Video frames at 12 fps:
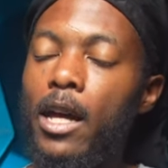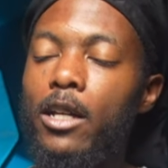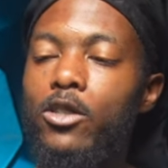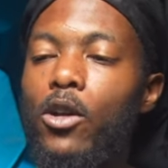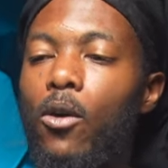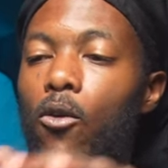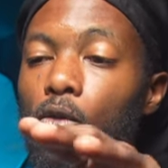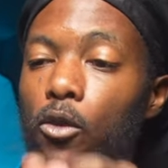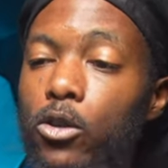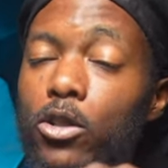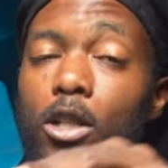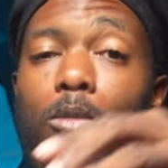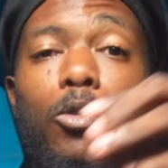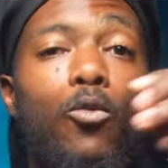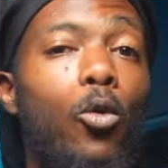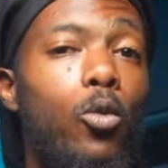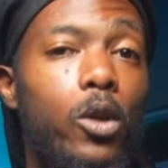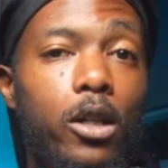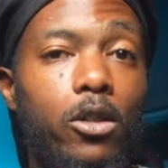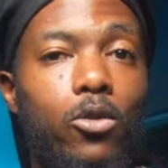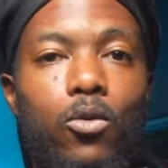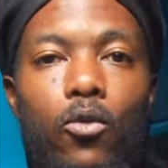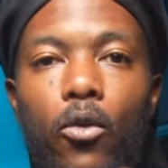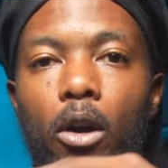So firstly, before we get
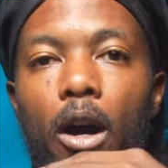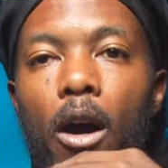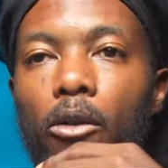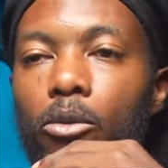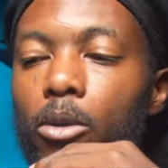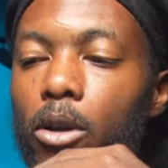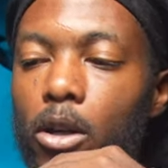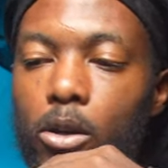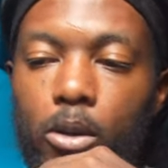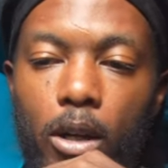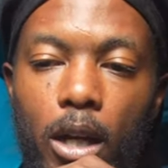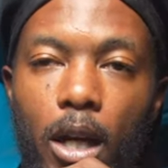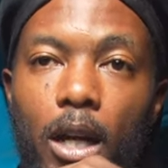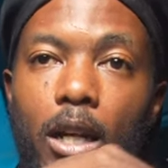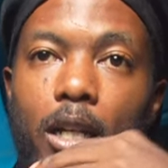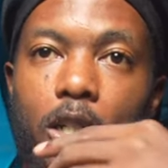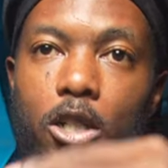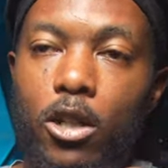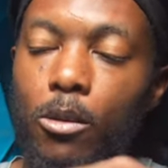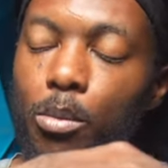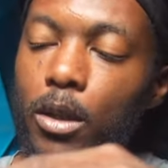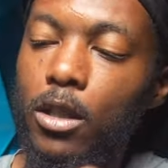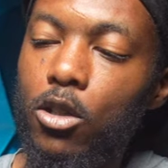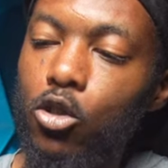too far off, we're gonna go ahead and
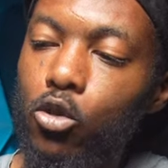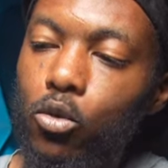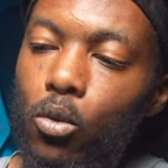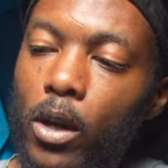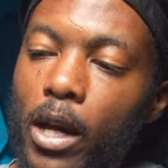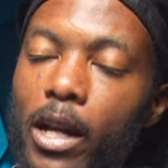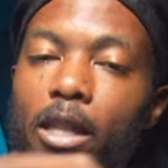jump into